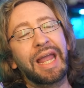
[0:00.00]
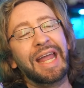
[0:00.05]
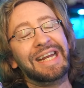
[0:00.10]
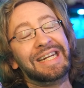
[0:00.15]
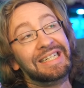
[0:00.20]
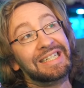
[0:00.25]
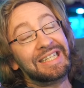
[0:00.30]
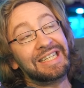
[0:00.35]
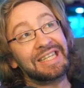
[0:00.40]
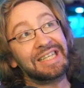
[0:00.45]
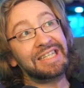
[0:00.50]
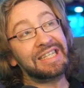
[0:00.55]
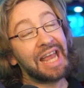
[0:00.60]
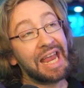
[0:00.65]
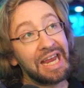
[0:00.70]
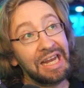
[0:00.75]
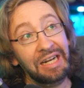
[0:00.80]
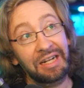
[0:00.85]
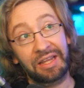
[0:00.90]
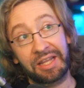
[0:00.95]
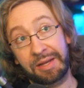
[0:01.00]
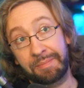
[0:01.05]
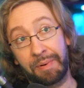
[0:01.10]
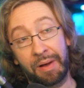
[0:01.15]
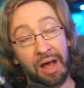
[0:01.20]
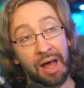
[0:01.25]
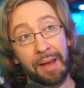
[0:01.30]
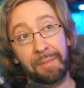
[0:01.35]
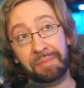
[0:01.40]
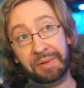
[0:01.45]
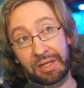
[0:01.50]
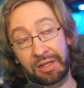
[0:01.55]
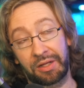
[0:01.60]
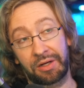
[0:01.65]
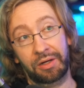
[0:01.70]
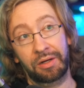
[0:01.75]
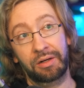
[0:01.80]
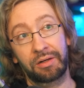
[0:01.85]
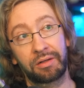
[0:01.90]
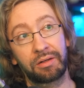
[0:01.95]
insanely
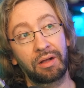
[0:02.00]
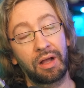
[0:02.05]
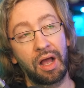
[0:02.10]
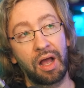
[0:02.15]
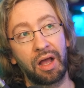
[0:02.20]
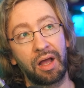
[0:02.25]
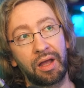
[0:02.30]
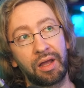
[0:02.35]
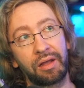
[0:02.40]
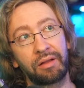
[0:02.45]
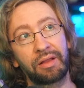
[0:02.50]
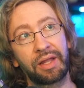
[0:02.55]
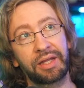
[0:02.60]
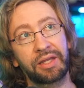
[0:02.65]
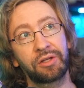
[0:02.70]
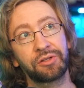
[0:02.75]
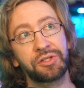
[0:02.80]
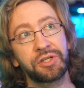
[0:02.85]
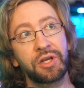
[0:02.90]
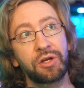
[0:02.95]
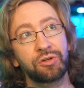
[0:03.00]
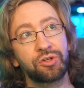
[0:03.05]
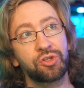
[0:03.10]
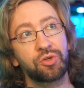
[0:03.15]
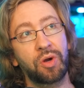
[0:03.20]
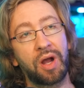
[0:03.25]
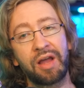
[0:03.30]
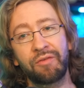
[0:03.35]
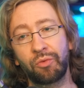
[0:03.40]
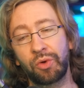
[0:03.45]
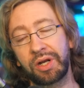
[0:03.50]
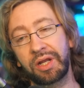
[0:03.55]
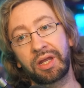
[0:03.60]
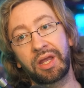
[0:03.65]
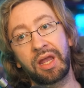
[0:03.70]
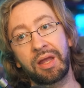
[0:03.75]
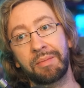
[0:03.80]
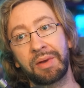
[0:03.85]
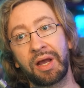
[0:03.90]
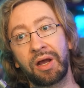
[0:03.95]
popular, uh, like Guilty Gear Strive when it
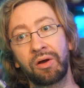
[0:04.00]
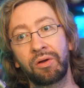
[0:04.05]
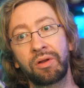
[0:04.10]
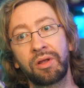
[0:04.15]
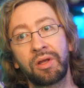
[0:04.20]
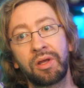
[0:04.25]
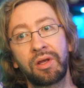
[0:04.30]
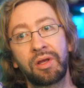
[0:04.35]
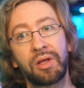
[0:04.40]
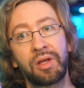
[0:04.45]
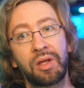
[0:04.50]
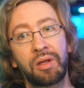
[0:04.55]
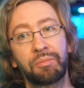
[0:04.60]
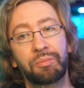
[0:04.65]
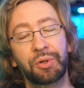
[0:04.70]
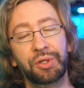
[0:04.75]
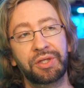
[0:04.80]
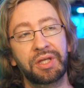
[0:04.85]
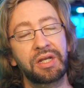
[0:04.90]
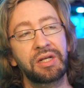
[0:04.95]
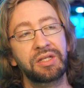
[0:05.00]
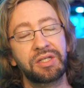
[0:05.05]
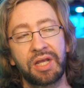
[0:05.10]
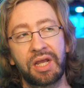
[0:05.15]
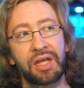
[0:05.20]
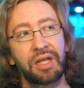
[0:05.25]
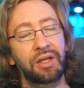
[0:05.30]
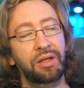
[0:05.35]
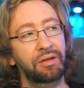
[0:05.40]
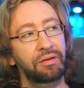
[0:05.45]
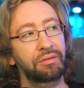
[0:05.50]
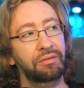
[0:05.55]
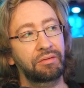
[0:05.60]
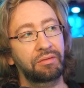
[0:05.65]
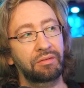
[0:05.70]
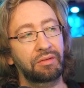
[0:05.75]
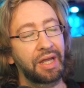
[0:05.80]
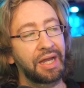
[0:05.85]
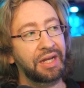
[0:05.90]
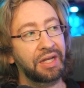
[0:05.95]
came out, but then take
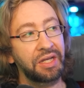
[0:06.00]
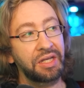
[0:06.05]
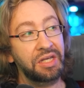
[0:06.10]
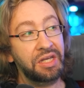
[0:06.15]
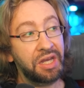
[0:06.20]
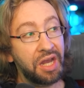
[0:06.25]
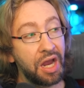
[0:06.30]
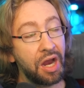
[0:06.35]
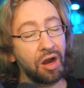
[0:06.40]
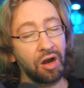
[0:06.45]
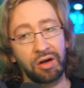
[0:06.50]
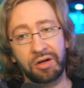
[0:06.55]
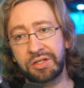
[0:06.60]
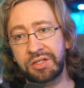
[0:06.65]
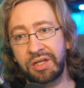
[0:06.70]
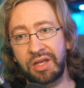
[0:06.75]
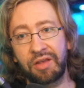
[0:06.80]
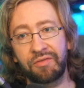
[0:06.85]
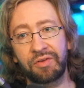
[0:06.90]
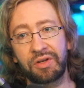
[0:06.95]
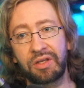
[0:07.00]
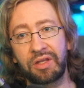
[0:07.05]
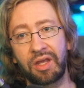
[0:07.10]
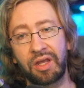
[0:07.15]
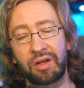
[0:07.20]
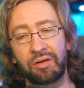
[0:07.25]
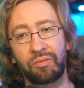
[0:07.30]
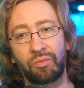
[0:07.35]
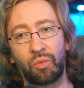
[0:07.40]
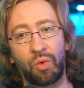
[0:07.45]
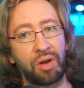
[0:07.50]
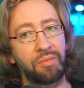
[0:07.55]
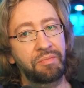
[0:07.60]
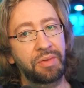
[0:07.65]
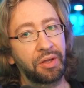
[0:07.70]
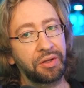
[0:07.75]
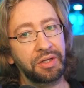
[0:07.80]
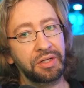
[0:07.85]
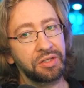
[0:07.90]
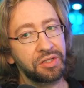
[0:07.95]
like a year to even get 1
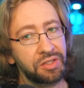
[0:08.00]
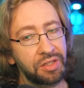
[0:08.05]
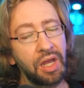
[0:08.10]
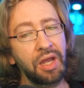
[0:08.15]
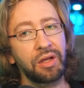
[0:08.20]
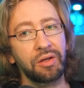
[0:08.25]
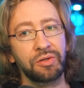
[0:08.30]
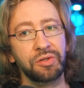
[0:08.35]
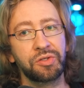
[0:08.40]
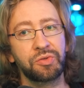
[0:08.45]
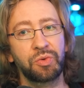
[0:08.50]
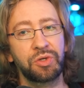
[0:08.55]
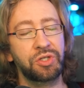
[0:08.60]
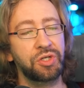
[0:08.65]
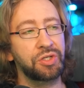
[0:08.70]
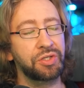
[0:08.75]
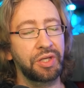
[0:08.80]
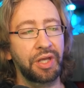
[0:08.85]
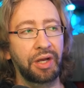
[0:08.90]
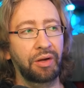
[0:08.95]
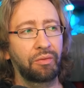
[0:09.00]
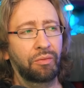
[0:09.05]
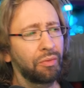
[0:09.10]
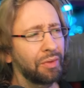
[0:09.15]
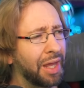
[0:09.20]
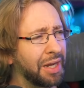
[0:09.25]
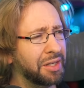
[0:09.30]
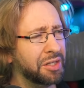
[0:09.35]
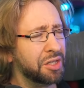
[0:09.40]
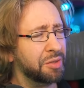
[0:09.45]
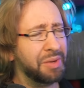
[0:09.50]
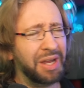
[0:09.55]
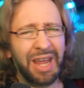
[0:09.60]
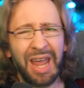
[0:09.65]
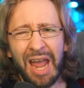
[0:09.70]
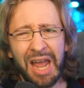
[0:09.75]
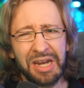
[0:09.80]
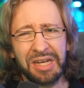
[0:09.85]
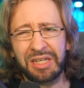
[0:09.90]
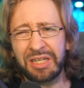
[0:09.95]
million sales, which is like, that doesn't
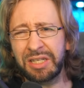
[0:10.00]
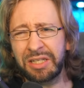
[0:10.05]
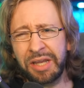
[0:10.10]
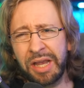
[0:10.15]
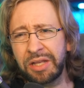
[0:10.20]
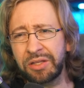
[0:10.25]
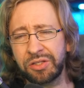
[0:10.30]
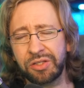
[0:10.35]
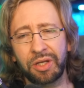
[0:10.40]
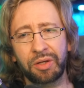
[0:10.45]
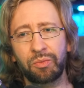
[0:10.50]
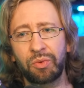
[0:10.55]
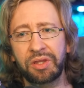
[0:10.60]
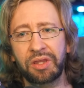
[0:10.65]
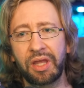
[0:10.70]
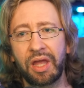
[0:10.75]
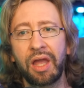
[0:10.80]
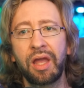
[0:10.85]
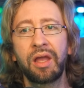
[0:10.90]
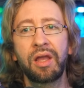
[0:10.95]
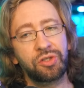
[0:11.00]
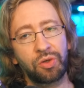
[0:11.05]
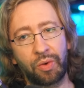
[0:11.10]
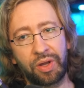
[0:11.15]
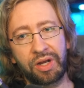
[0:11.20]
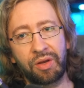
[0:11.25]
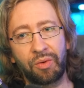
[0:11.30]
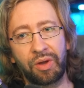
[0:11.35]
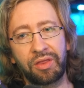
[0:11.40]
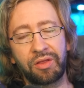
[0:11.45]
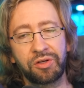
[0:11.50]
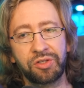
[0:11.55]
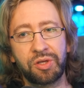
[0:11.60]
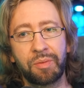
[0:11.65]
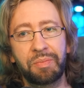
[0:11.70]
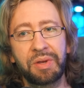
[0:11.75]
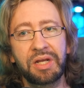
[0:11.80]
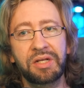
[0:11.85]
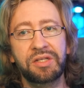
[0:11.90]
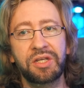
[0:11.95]
make any sense. Like what the, so anyway, there's a
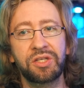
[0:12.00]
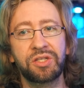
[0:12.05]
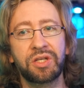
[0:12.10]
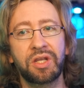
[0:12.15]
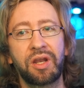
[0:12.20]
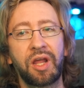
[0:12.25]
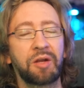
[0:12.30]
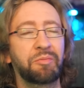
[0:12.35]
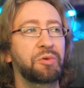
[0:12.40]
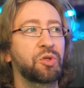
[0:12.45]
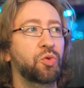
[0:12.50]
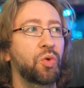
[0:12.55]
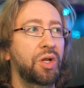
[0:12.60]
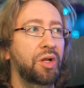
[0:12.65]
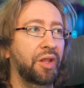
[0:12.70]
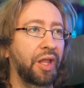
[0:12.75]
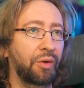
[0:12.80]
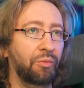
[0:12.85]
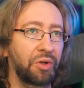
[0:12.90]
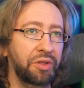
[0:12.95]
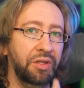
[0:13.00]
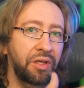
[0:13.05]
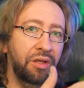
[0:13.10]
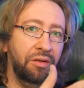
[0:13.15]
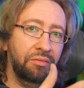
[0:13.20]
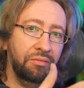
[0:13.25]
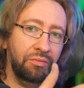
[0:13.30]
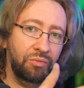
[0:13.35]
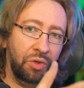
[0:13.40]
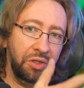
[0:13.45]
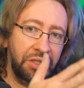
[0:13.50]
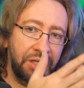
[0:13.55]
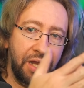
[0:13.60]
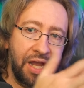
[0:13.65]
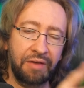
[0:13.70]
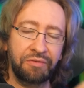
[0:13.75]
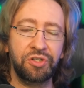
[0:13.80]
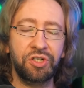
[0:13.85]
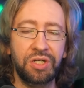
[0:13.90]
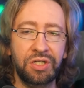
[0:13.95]
big disconnect between like what the, what the
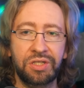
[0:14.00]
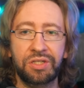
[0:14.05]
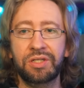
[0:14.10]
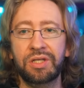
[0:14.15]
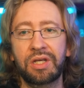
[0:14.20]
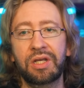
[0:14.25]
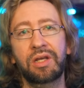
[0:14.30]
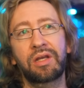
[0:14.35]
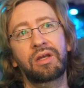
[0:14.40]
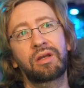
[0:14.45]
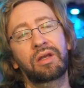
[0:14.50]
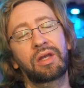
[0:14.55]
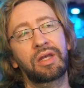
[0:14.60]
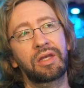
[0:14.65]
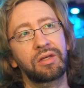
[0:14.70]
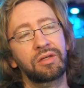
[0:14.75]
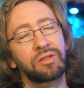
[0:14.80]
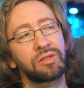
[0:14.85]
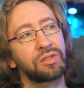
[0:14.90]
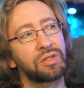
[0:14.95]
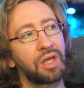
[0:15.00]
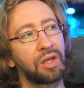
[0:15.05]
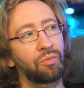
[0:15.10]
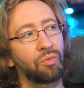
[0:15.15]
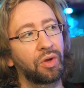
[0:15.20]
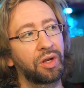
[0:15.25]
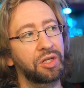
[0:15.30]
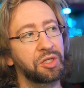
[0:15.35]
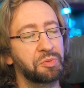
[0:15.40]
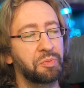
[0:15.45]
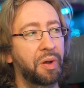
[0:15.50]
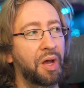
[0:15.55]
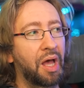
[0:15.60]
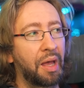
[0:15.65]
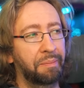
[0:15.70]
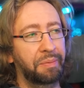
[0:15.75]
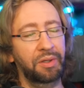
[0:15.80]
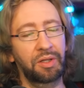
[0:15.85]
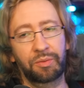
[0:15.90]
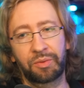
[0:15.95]
FGC is and what is
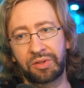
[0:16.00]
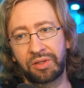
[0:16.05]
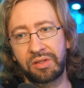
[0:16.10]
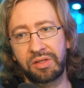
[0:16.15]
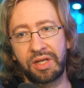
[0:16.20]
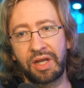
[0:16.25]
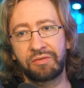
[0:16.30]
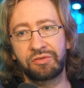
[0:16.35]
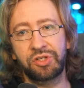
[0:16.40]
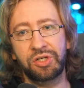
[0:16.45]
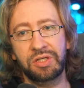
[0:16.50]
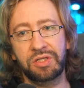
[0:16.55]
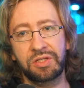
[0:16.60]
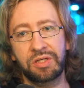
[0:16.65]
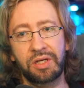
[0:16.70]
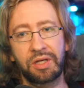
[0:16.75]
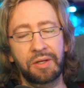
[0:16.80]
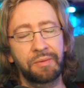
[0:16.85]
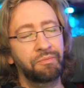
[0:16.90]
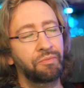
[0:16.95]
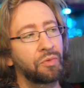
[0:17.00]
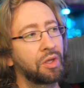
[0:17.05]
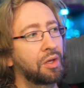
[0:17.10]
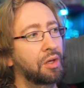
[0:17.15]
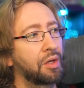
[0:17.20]
popular within the FGC